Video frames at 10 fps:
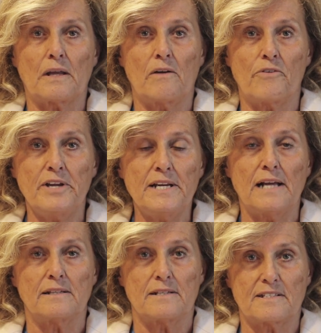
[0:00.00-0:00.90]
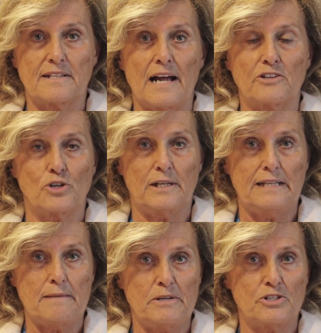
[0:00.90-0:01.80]
renal structural
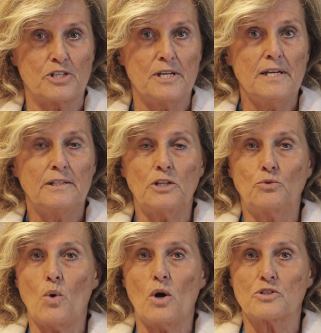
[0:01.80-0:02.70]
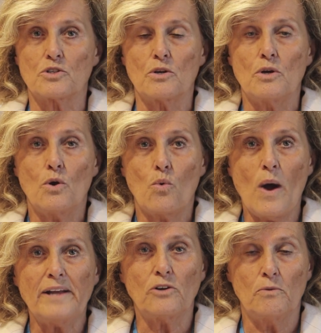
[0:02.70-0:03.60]
damage that was
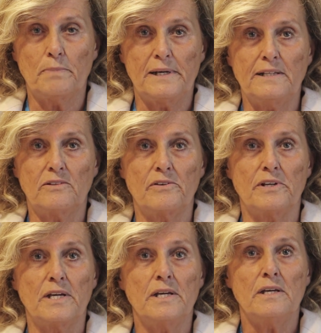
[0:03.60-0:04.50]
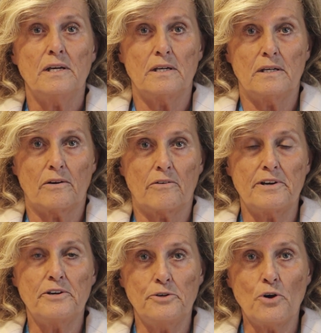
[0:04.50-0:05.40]
quite completely
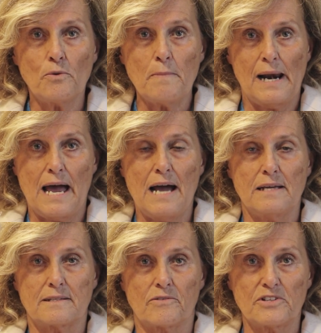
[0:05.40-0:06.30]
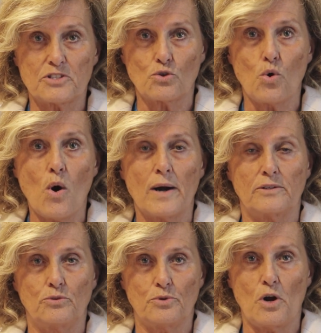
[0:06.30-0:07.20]
normalized,
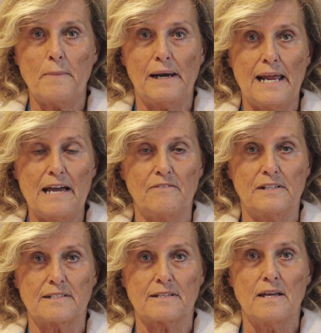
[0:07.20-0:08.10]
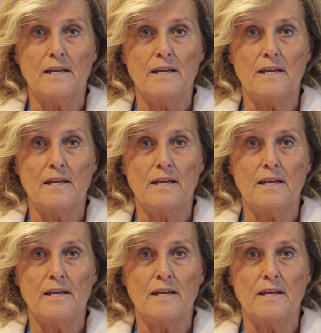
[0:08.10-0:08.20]
restored to normal levels